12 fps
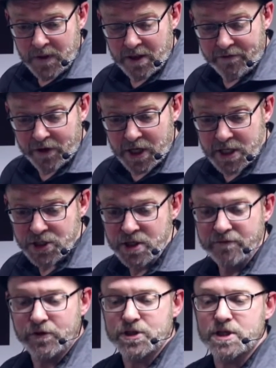Now, the
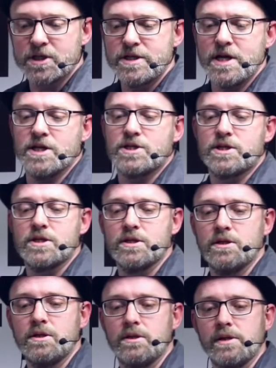foundation of the success
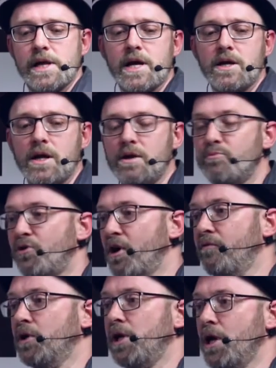lay in
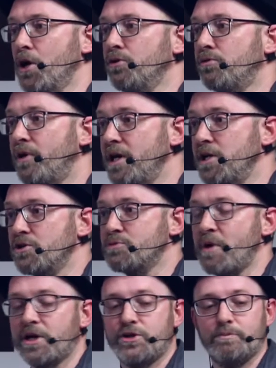privately owned radio
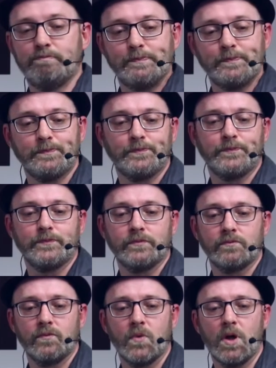spectrum.
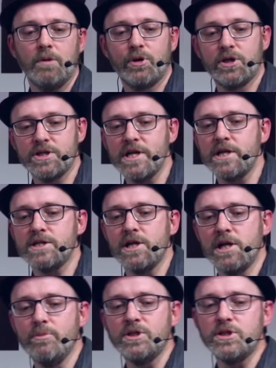Right? Because it is
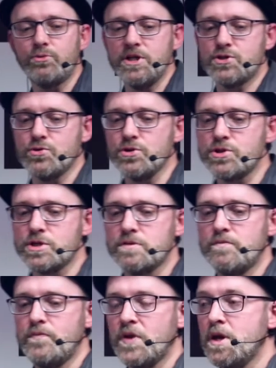a limited resource,
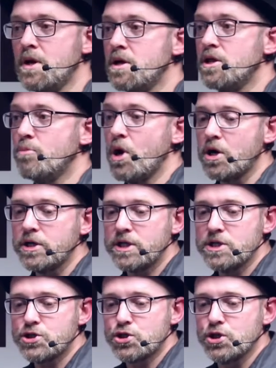the market
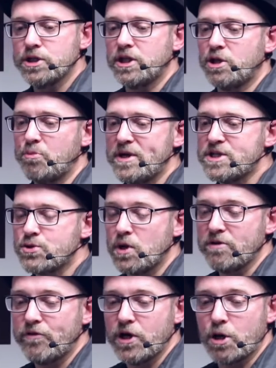ensured that the best
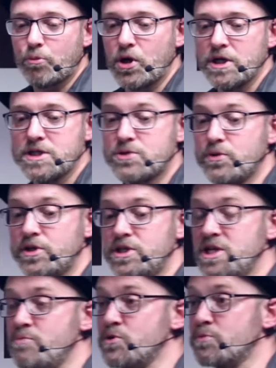qualified operators with the
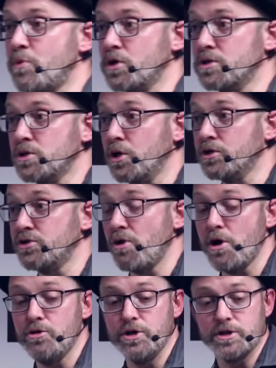deepest pockets got to
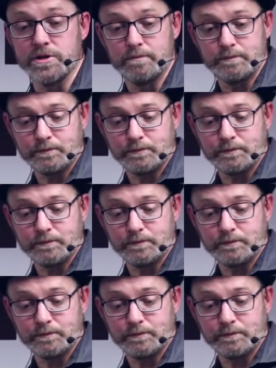own it.